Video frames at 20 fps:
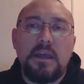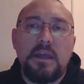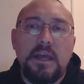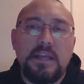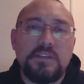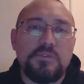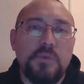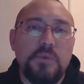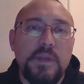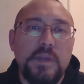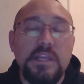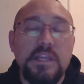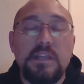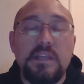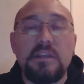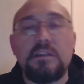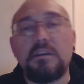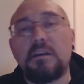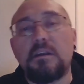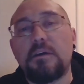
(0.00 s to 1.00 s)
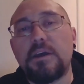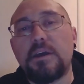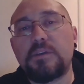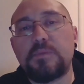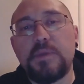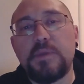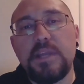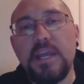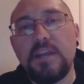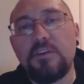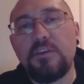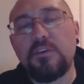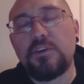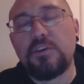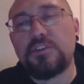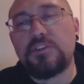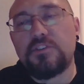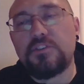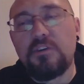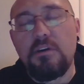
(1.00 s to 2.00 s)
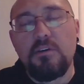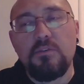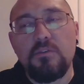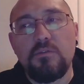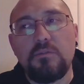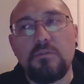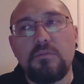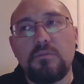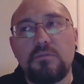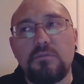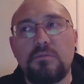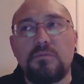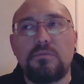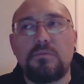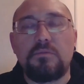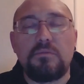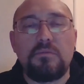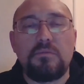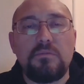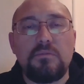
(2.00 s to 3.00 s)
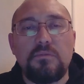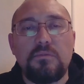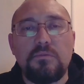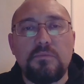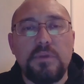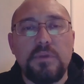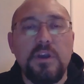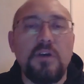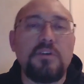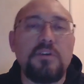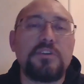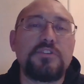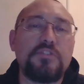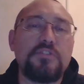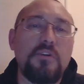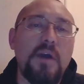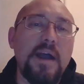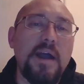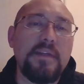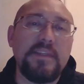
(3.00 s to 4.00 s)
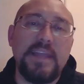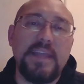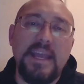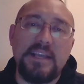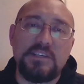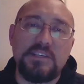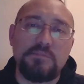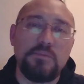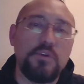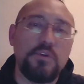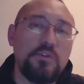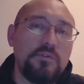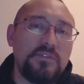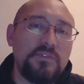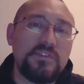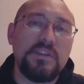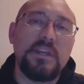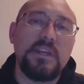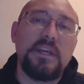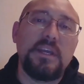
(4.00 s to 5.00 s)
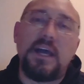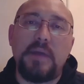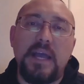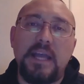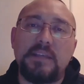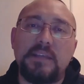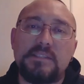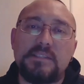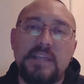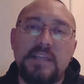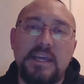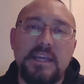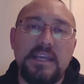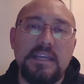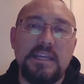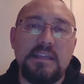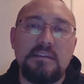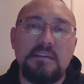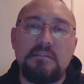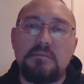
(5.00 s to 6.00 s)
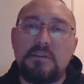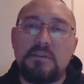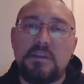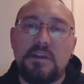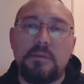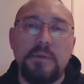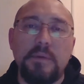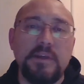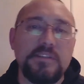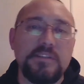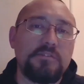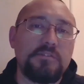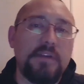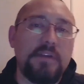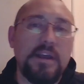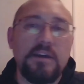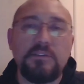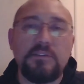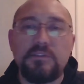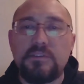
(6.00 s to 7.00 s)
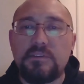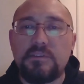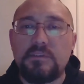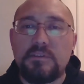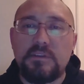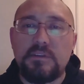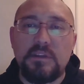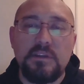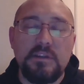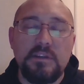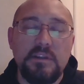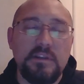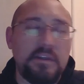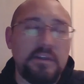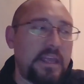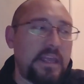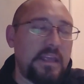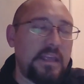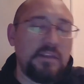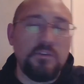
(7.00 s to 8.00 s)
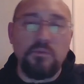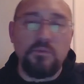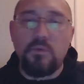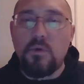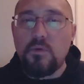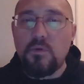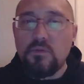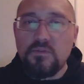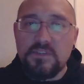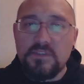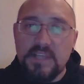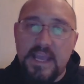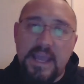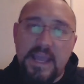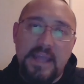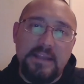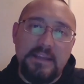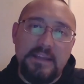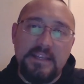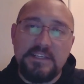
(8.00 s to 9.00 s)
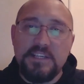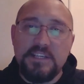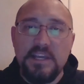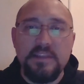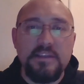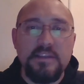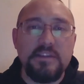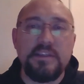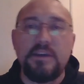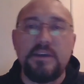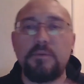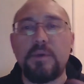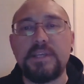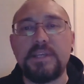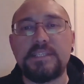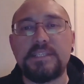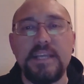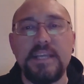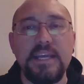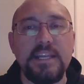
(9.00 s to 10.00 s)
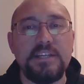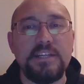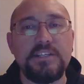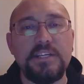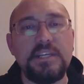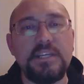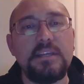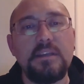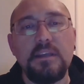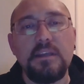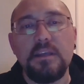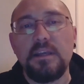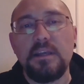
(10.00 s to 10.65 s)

As we cannot control, we can't control how the gas moves as they bounce around, they're hitting the walls and each other, they're wasting energy,